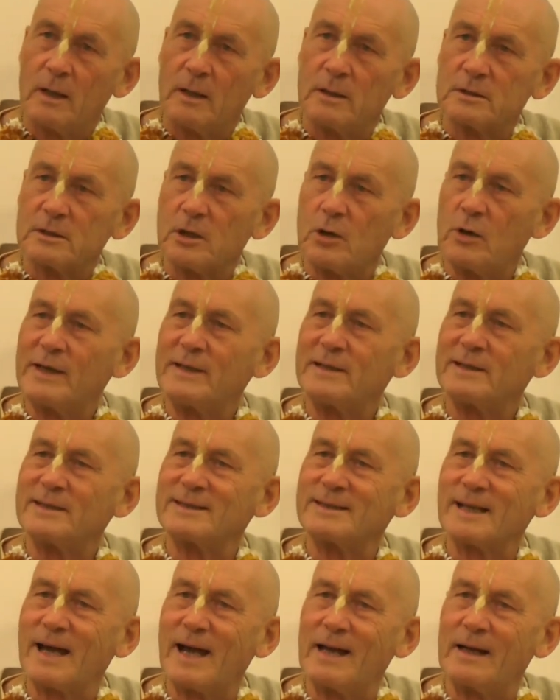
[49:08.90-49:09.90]
So he
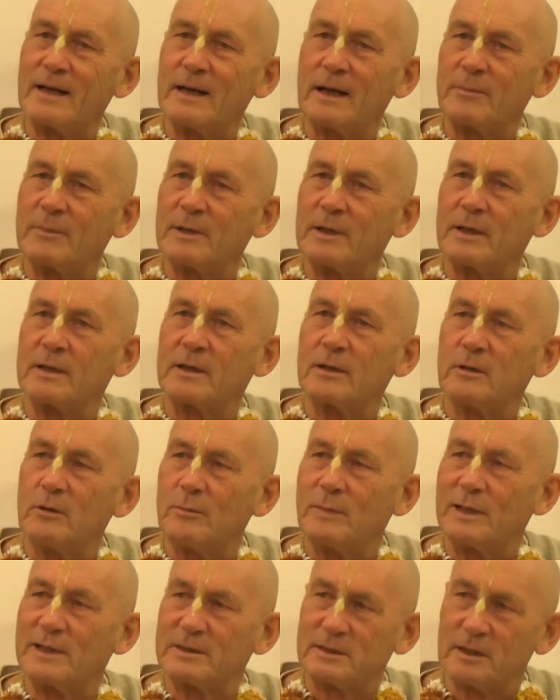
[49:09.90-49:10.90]
decided, I'm going to kill
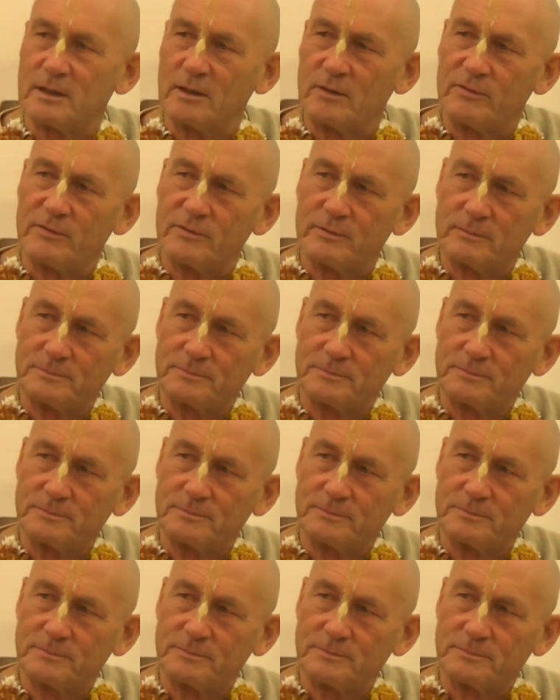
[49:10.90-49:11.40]
myself.